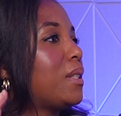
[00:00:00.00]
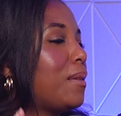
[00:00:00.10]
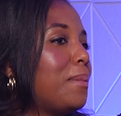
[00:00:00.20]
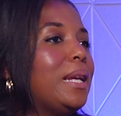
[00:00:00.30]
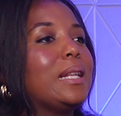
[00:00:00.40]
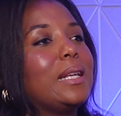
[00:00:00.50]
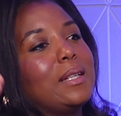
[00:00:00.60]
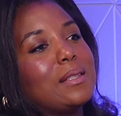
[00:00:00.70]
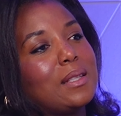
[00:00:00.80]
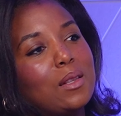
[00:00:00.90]
and
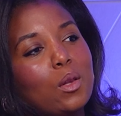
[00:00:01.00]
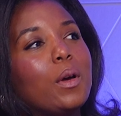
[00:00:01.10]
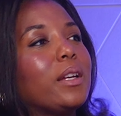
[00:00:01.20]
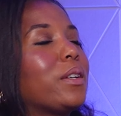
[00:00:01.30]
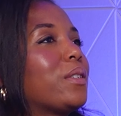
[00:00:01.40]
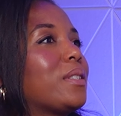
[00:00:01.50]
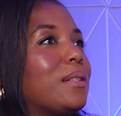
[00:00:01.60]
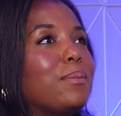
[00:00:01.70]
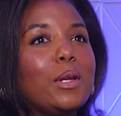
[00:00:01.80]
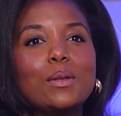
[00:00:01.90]
meetings and lawyers
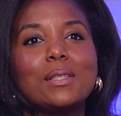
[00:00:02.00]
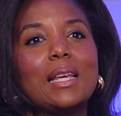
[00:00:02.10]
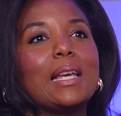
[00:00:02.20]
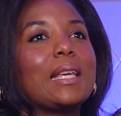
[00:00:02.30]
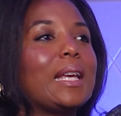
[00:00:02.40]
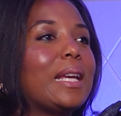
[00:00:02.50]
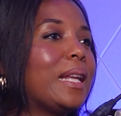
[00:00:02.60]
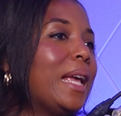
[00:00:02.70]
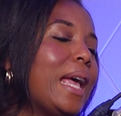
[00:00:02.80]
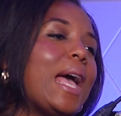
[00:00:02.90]
and music and